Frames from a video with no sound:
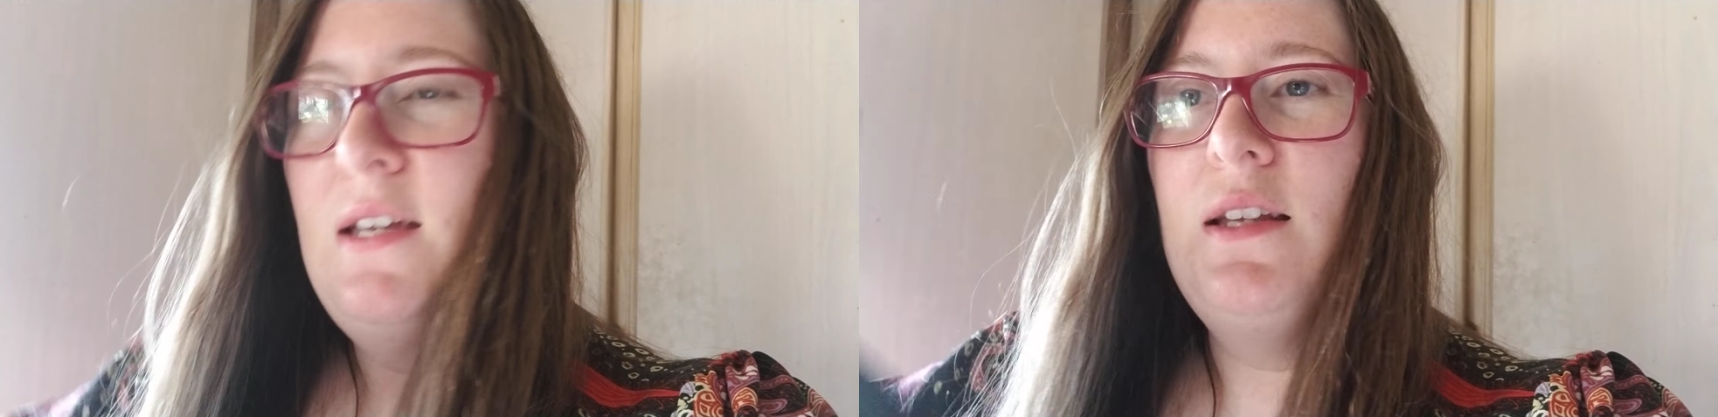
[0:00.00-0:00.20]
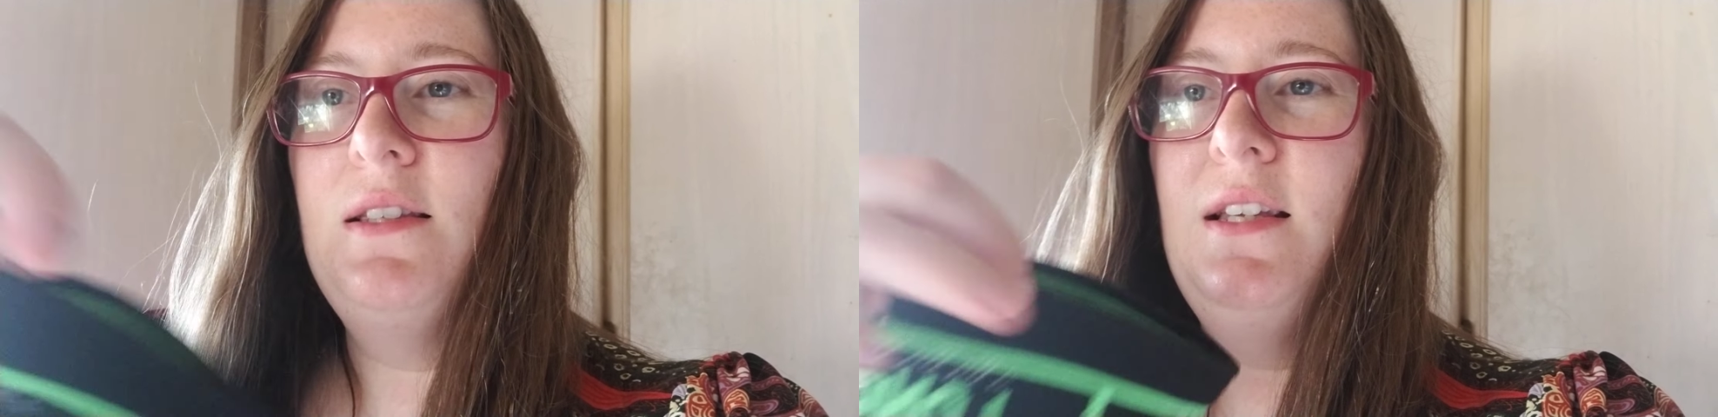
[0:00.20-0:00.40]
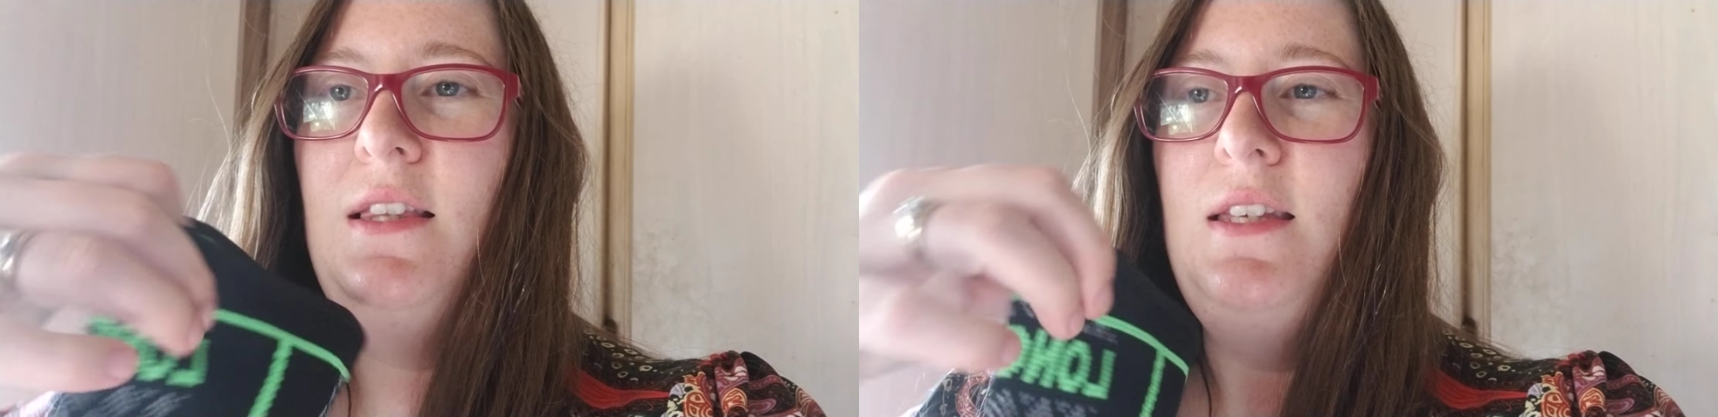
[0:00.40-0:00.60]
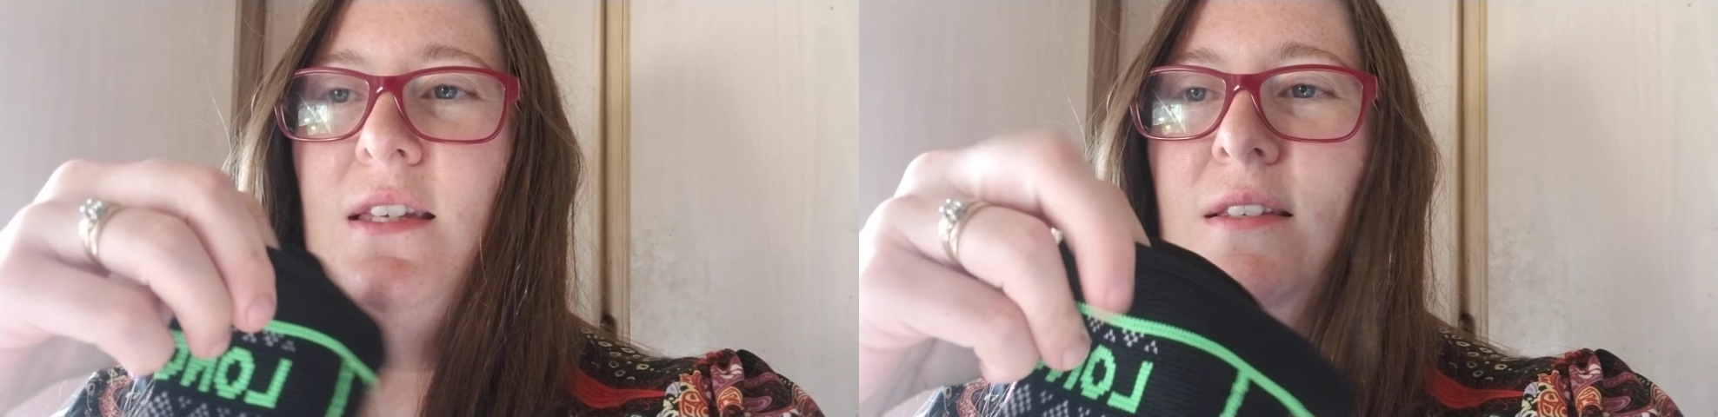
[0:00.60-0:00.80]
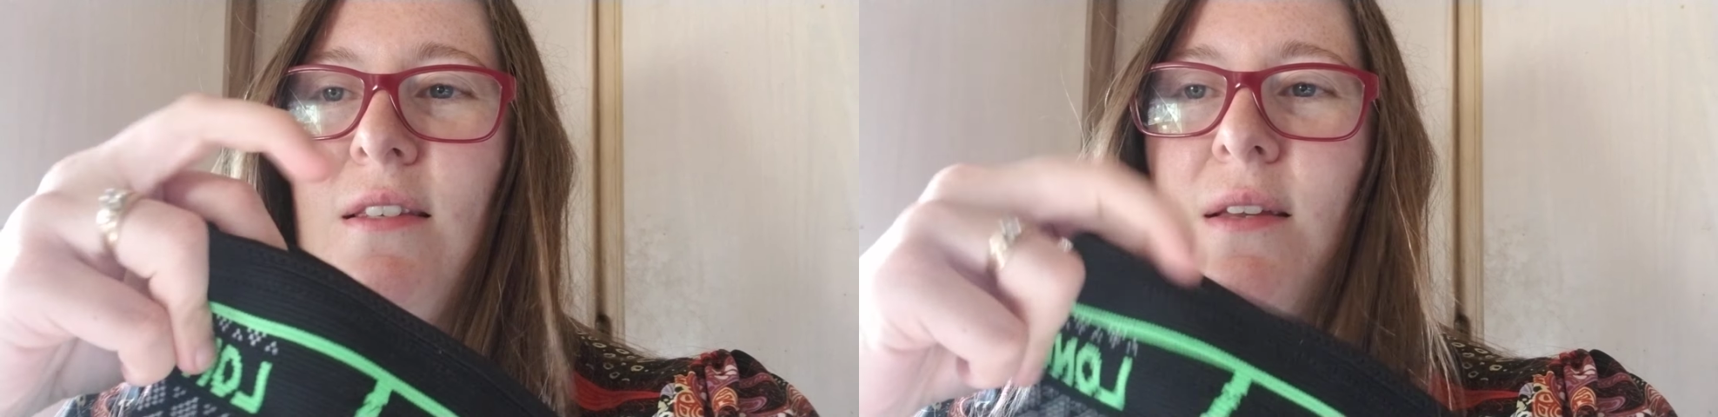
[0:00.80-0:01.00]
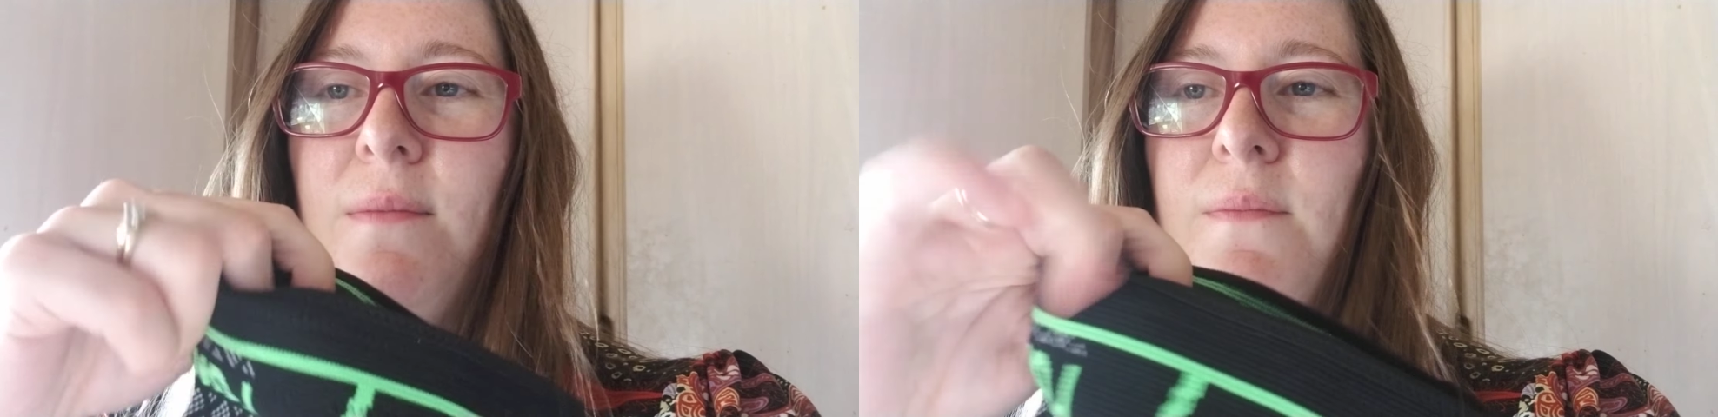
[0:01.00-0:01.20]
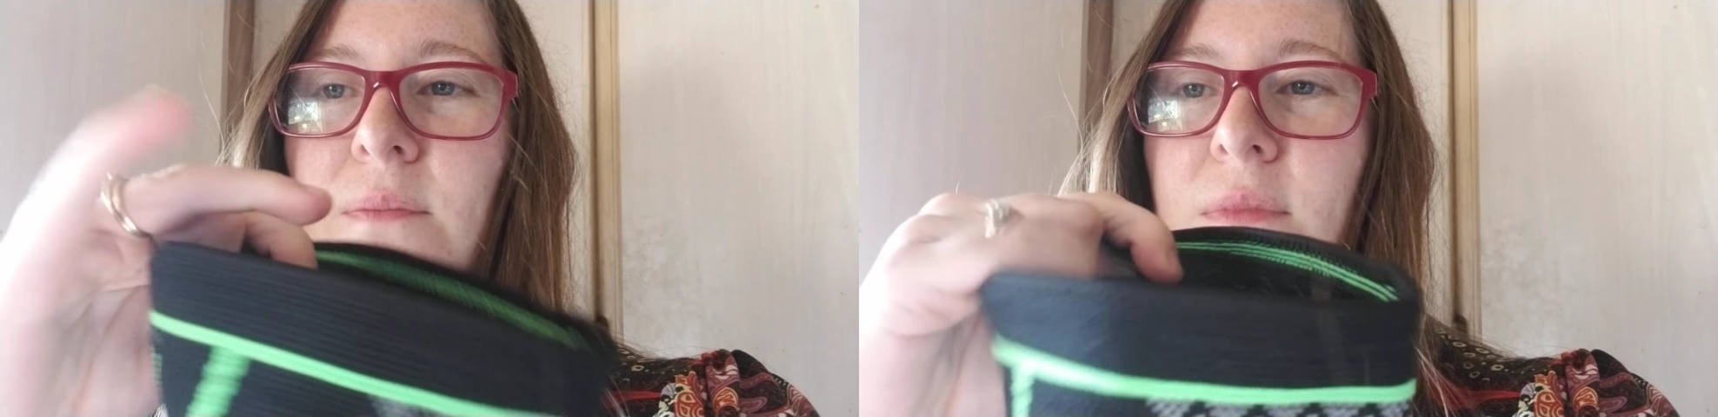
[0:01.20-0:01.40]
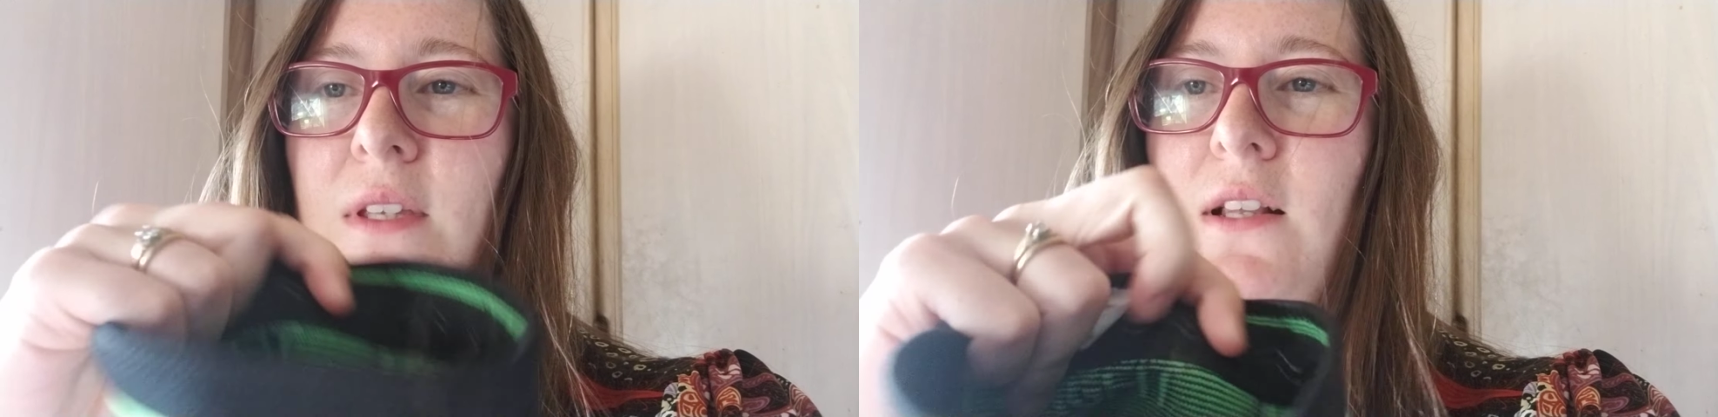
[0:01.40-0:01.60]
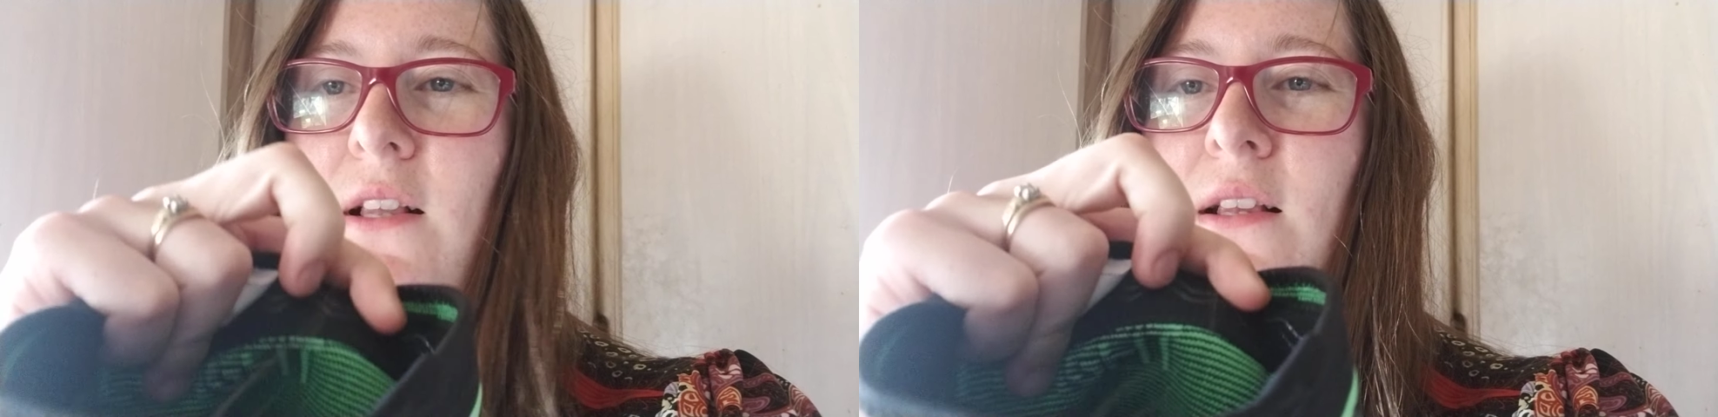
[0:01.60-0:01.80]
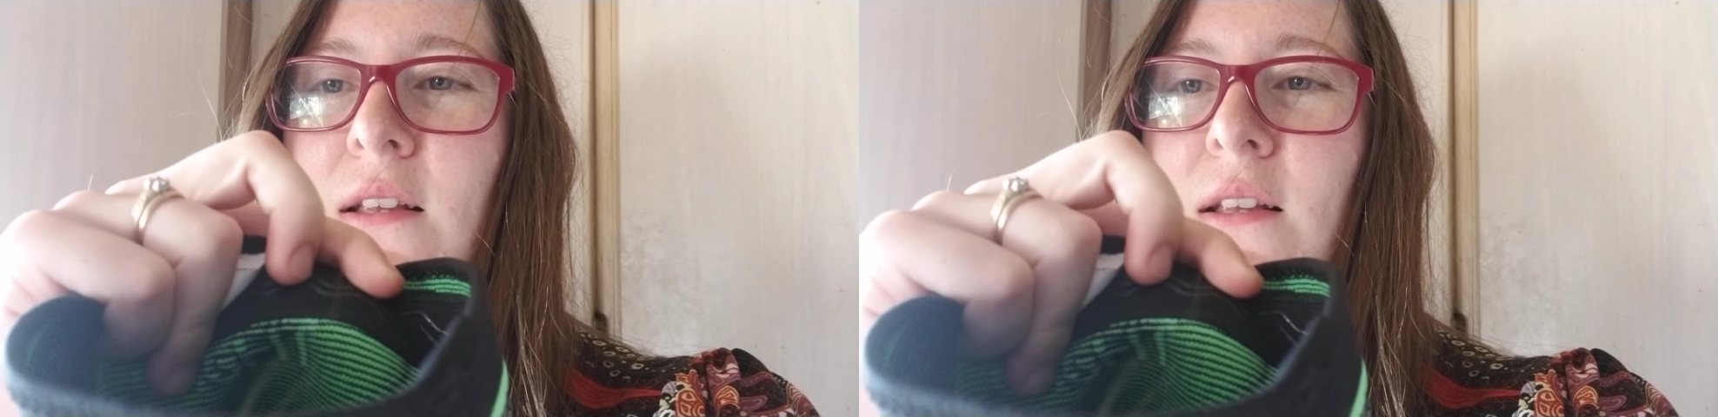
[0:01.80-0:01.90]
it's got these little